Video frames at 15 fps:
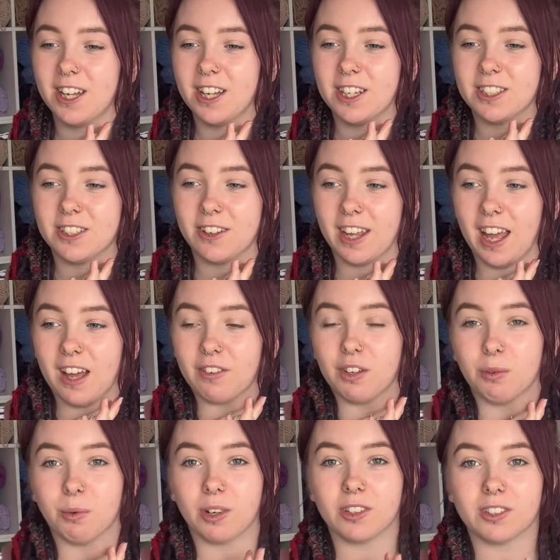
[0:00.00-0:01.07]
So yeah, if you
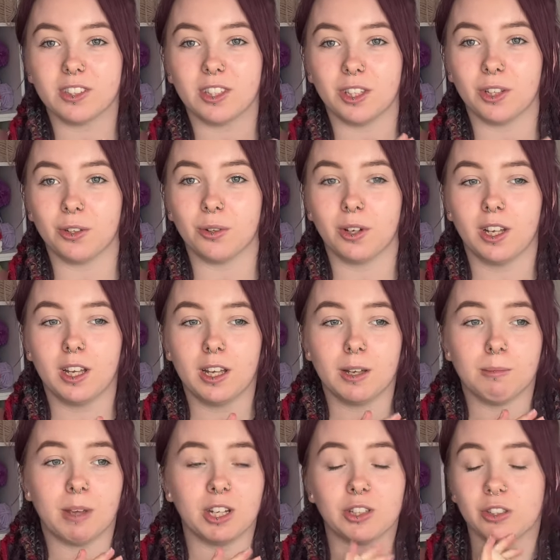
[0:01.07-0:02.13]
want to
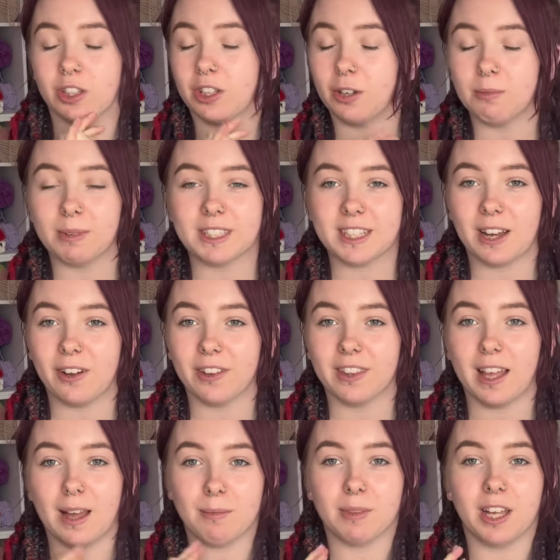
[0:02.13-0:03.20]
make sure you don't miss out on
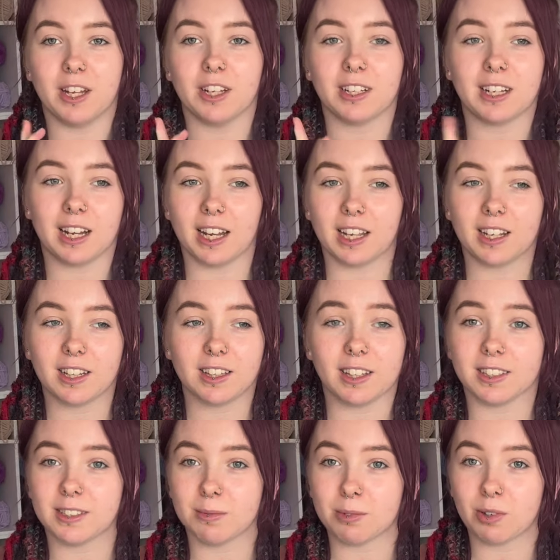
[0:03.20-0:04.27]
them, then click the
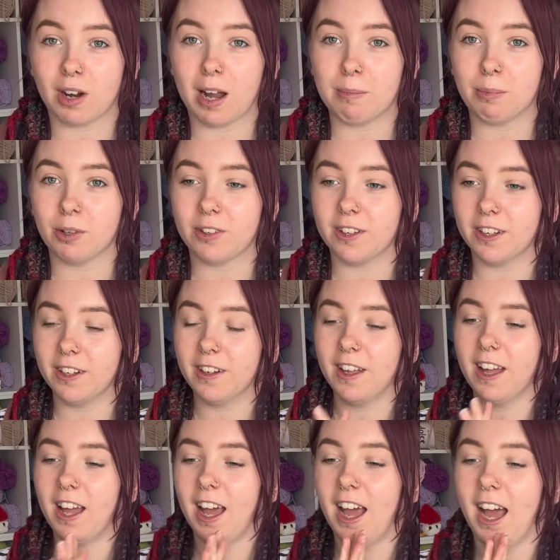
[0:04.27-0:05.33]
subscribe button.
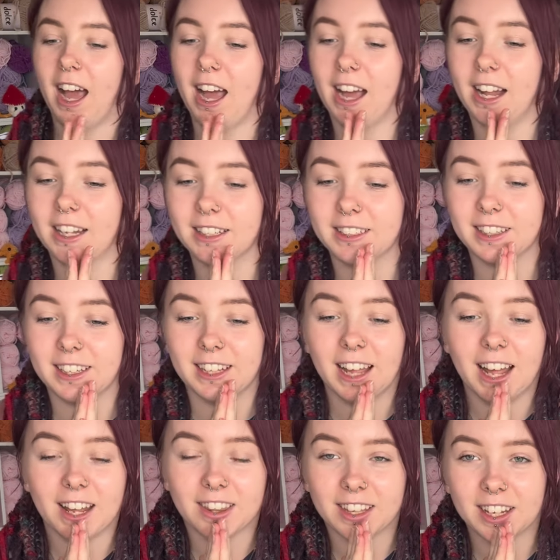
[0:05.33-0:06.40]
And
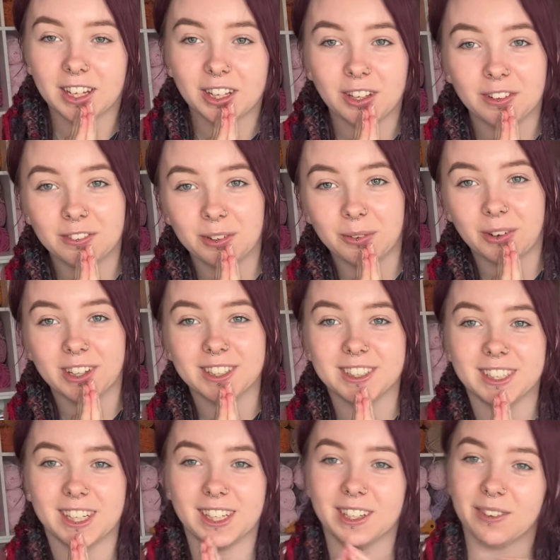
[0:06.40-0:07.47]
yeah, thank you for
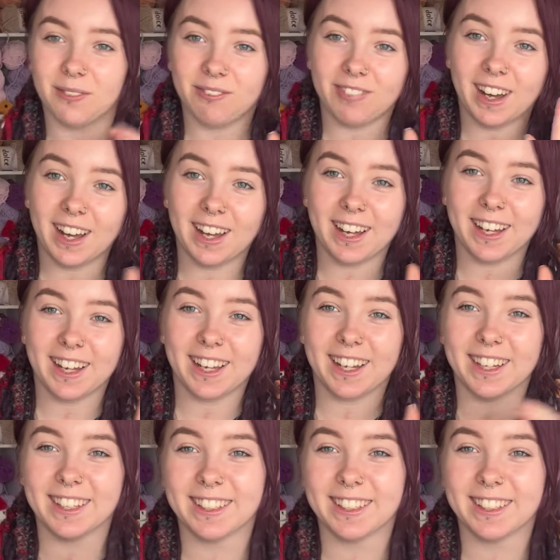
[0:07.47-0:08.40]
watching. Bye.